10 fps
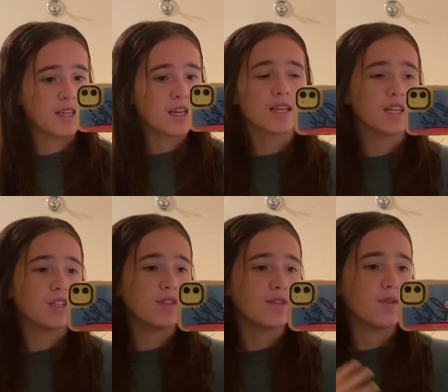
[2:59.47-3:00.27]

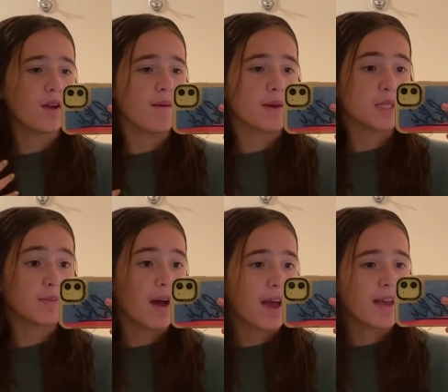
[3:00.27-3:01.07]
to a Best
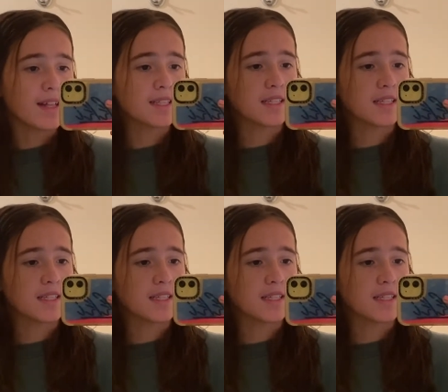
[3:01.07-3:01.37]
Buy and see